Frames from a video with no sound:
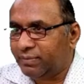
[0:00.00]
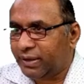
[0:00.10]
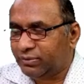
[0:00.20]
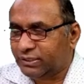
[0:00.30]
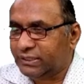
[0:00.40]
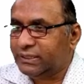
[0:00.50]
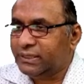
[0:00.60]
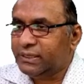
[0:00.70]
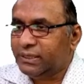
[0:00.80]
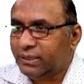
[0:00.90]
by
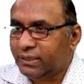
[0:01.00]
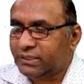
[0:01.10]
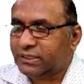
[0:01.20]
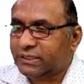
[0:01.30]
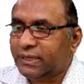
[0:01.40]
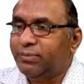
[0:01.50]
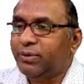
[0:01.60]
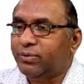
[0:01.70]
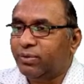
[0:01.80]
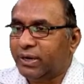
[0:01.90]
using this
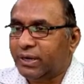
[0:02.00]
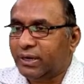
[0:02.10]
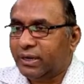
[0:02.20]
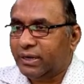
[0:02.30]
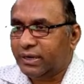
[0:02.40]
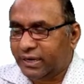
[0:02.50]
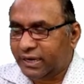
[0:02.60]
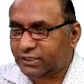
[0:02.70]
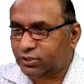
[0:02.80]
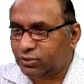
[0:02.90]
semicolon.
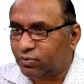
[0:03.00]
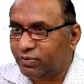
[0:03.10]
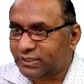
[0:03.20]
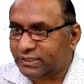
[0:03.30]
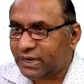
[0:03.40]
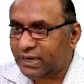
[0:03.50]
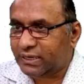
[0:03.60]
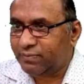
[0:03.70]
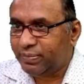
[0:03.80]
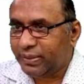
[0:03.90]
Next row will
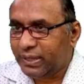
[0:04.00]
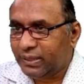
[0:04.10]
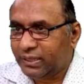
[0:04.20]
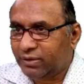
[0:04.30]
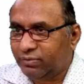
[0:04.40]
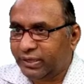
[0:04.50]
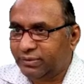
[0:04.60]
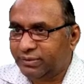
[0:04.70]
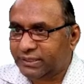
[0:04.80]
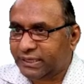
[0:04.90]
start. Then we
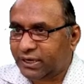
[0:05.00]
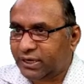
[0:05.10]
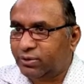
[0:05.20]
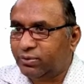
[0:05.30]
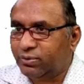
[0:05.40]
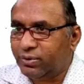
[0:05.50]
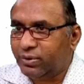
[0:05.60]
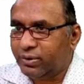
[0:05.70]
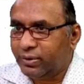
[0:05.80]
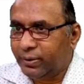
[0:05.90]
have the second row,
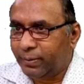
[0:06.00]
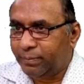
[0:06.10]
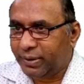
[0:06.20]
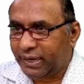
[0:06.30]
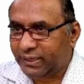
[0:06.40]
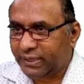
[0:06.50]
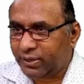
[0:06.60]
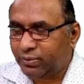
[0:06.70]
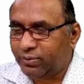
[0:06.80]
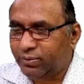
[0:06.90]
break
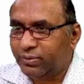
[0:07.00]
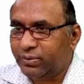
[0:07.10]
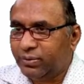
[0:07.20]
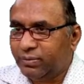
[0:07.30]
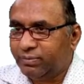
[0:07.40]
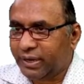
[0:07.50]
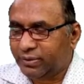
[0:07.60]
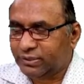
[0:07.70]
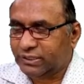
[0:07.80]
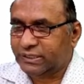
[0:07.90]
the row by
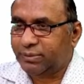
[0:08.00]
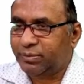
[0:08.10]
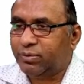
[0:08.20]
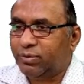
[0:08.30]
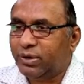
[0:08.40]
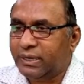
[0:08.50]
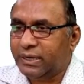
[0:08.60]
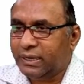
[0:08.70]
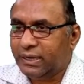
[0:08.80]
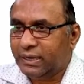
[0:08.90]
using
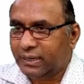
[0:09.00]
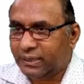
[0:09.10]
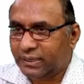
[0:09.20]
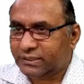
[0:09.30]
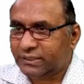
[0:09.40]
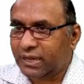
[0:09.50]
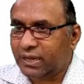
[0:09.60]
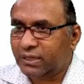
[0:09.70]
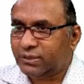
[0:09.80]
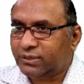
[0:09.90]
semicolon. This is
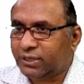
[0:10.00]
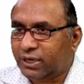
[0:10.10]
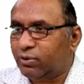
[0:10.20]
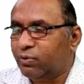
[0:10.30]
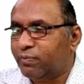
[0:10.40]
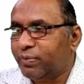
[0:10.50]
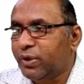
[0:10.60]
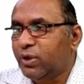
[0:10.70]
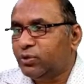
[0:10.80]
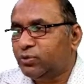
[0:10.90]
the third row.
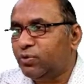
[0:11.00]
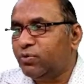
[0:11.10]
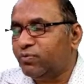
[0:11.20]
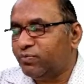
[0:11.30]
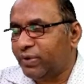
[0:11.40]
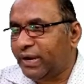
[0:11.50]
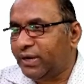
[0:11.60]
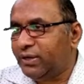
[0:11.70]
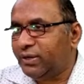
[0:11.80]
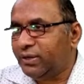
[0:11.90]
So
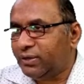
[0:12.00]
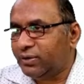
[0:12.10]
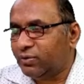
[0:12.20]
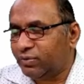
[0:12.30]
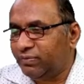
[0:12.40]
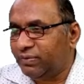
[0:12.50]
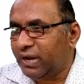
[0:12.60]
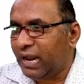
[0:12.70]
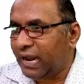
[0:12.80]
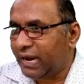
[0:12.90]
when we
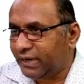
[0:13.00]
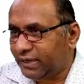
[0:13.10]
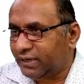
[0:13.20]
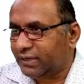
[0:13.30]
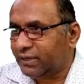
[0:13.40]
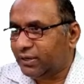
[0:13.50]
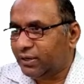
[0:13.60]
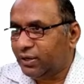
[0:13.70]
will enter,